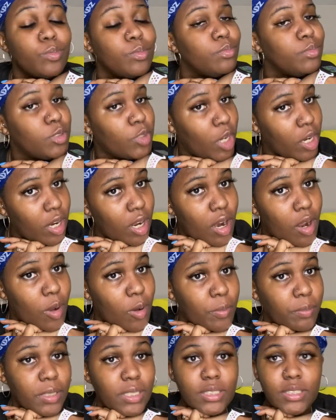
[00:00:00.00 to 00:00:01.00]
started her
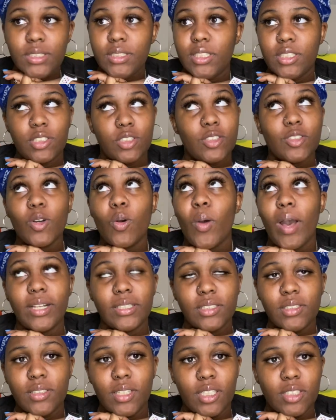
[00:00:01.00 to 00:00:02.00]
own business and is quite
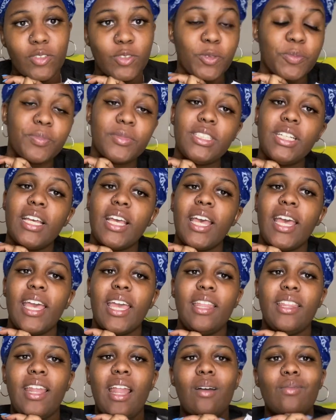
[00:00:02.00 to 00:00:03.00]
successful.
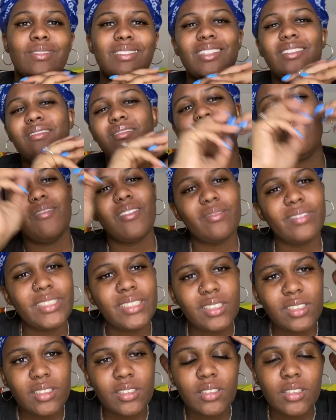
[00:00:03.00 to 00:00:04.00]
And then I was like, you know what,
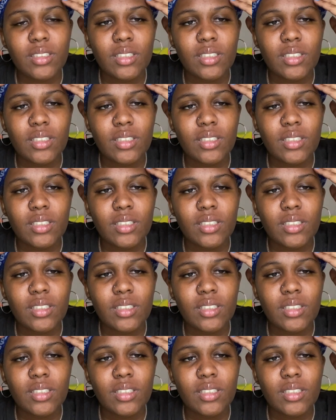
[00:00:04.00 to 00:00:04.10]
Rissa?